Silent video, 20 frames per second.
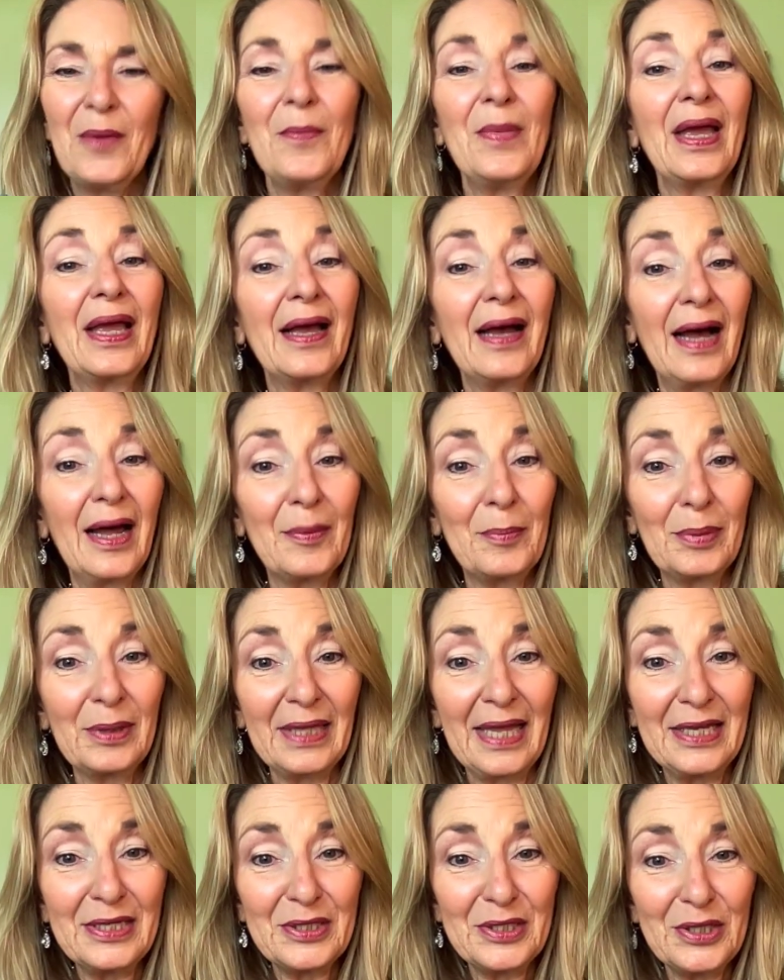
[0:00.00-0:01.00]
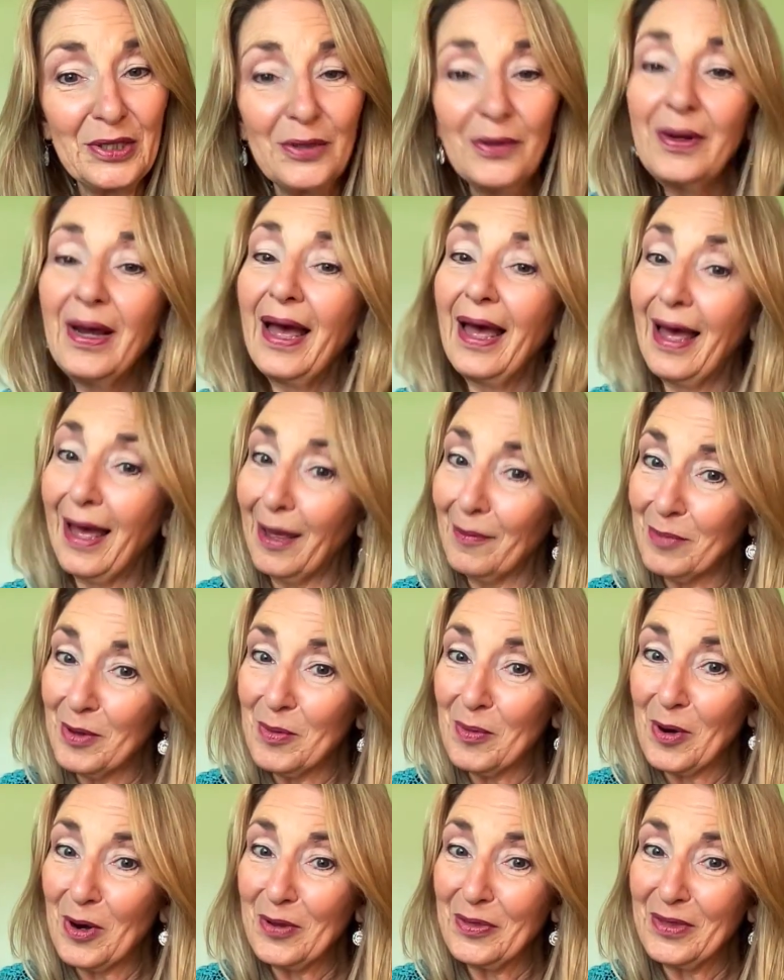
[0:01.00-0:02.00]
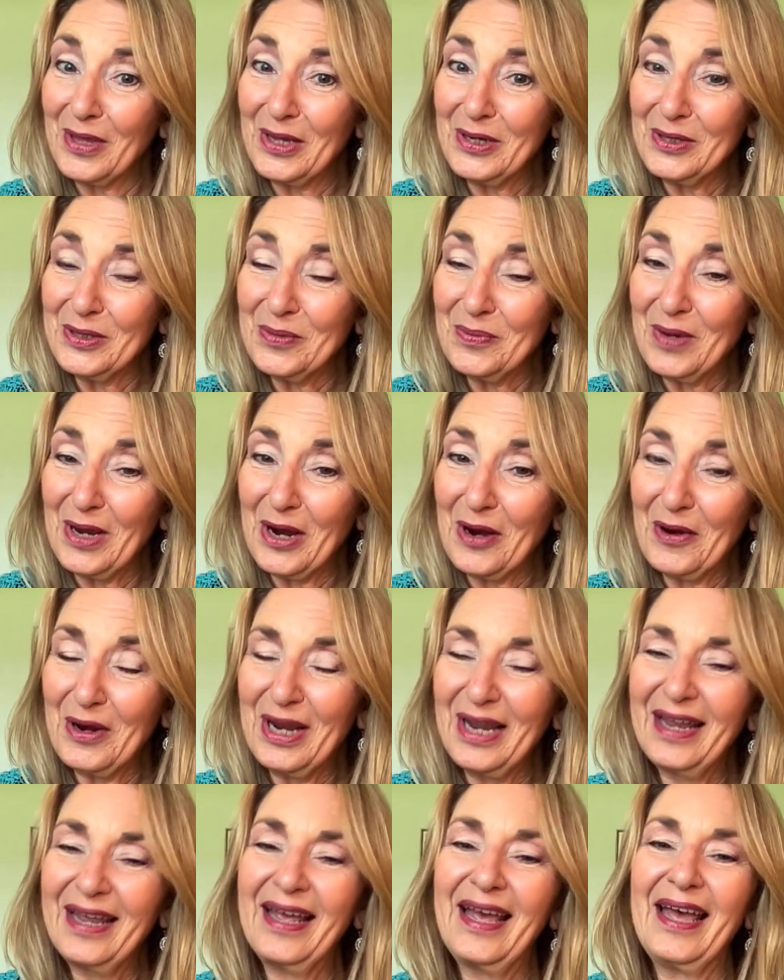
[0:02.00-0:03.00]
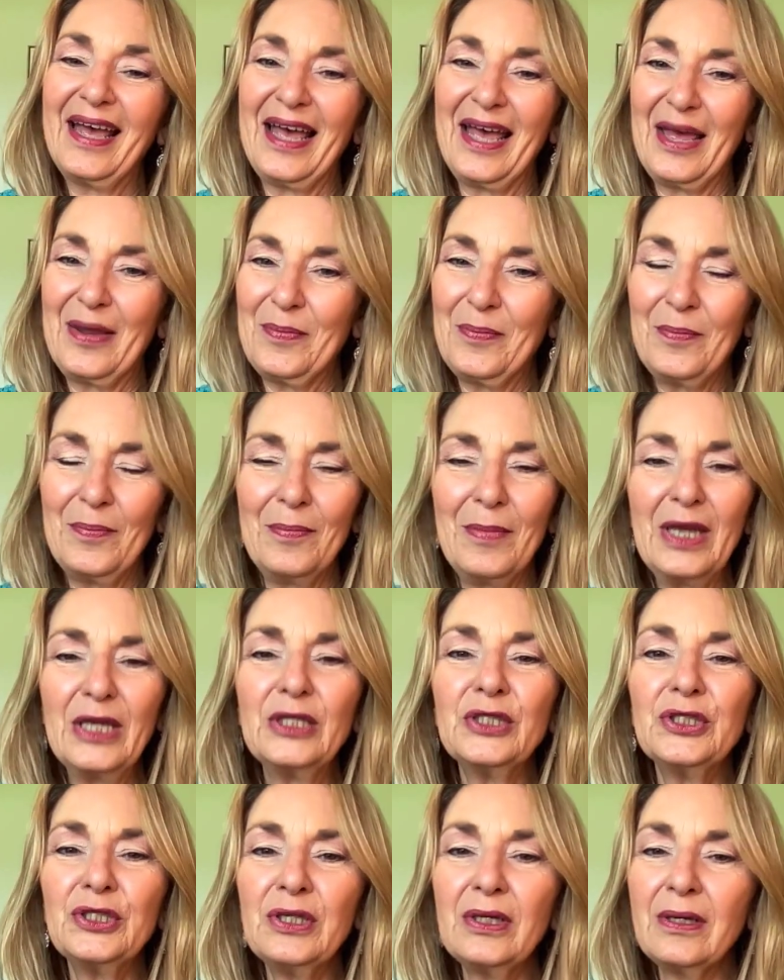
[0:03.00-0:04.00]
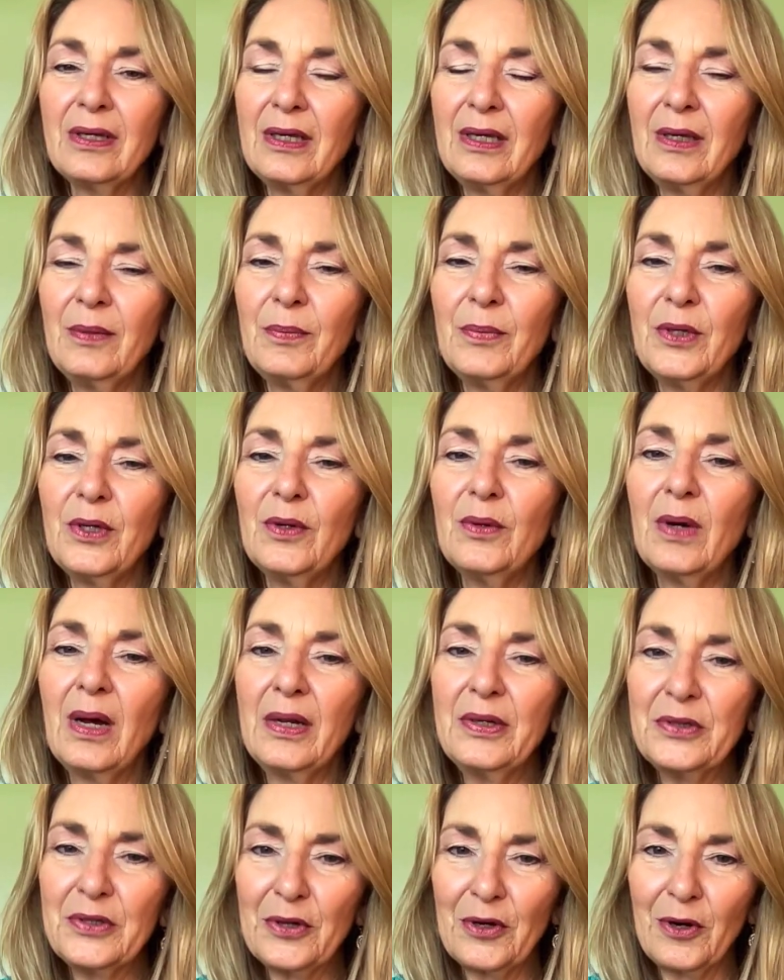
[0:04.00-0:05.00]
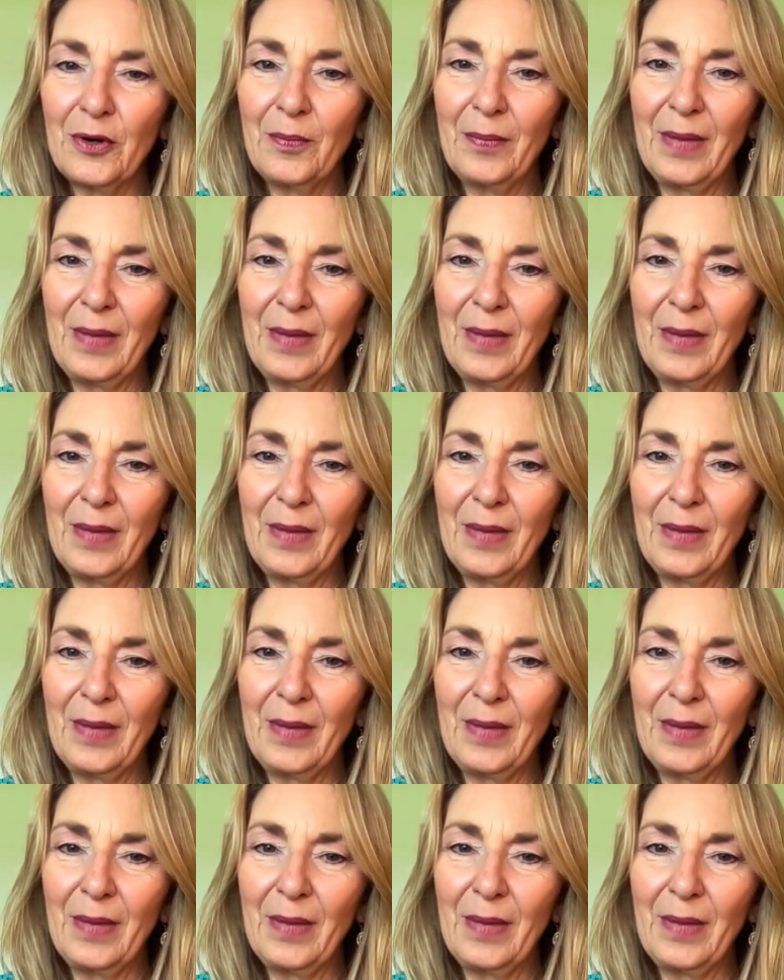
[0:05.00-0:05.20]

May God bless you. Happy birthday to Mary, and may she keep you under her